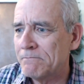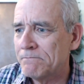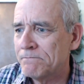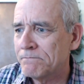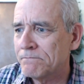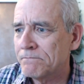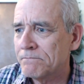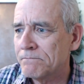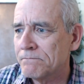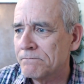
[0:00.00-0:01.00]

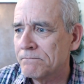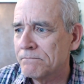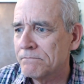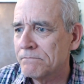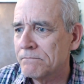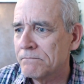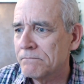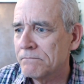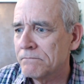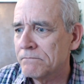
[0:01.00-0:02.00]

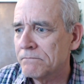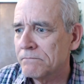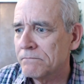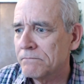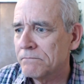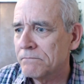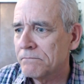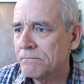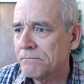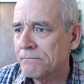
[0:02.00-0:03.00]

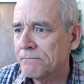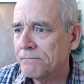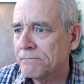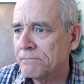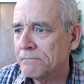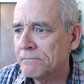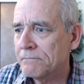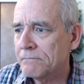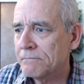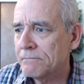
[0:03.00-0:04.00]

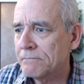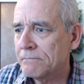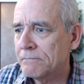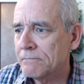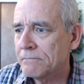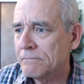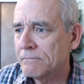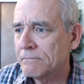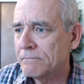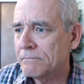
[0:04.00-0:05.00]

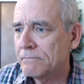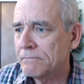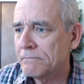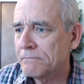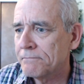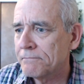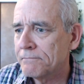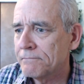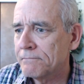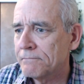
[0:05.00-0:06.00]

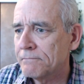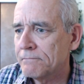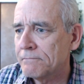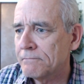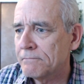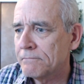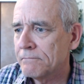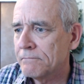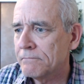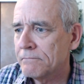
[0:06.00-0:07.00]

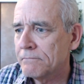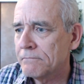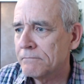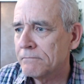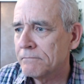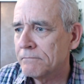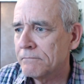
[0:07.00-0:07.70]
Nobody speaks.